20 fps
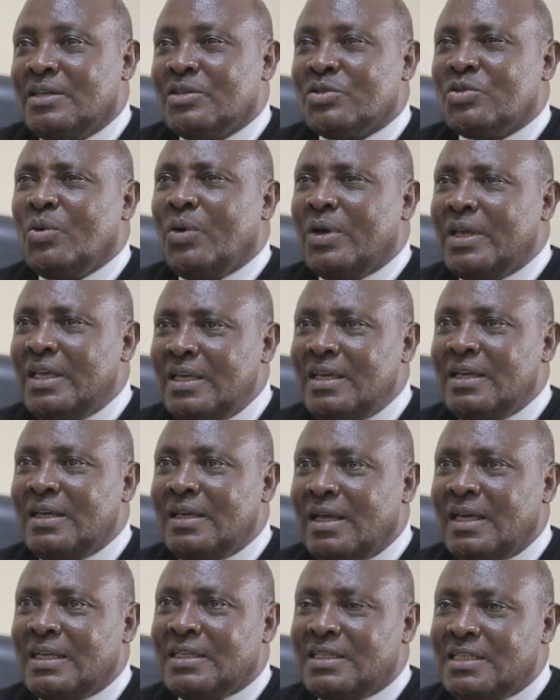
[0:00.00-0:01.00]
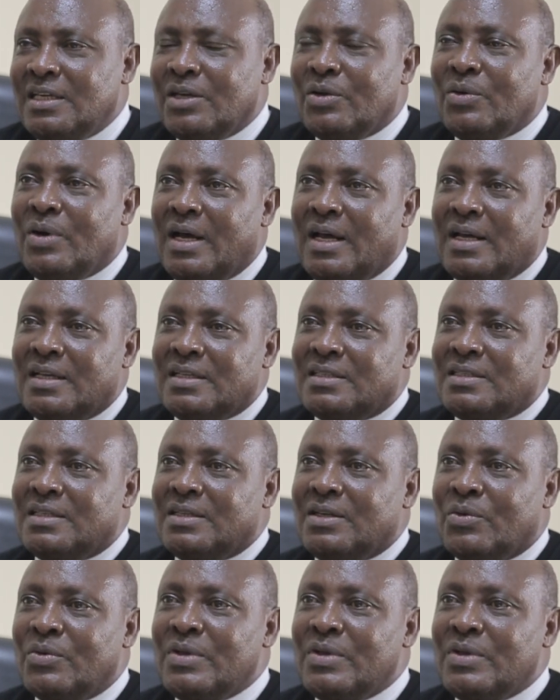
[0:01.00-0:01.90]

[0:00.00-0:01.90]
So ATL has